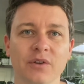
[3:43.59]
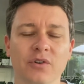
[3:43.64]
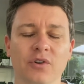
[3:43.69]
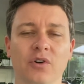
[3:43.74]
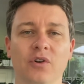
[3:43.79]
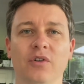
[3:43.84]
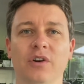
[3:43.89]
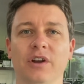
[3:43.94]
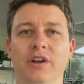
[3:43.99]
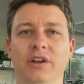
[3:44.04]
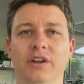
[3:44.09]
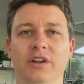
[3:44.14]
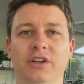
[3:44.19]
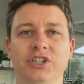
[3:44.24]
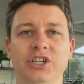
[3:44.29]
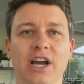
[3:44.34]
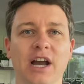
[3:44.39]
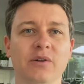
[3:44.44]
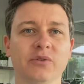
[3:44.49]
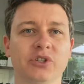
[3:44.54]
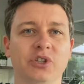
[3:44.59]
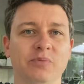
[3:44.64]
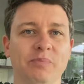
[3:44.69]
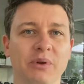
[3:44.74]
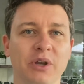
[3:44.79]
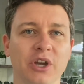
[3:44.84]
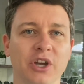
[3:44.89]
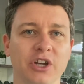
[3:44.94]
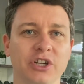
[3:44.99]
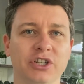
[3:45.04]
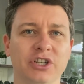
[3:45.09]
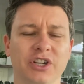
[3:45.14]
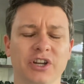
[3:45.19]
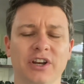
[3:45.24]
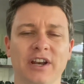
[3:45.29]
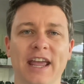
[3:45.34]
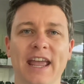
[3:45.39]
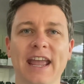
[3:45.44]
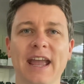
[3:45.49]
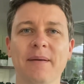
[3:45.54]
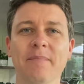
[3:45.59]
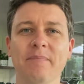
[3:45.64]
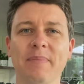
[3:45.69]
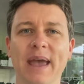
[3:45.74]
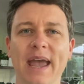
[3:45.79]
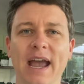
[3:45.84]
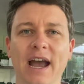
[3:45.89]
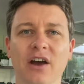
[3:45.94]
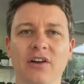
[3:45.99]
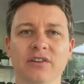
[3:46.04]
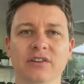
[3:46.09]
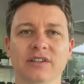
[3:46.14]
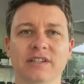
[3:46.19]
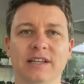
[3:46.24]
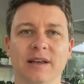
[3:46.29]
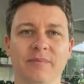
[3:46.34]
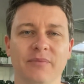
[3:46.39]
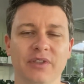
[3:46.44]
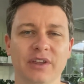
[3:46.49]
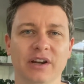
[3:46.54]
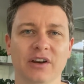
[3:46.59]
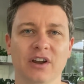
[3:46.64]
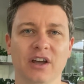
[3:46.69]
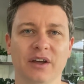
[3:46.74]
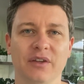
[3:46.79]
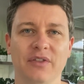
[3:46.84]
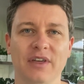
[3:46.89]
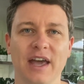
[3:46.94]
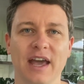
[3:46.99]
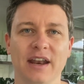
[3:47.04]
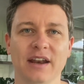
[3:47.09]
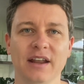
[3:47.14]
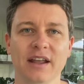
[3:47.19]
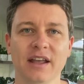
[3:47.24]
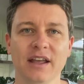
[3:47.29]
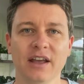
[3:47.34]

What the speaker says: or a Charles Spurgeon, E.M. Bounds, something like that.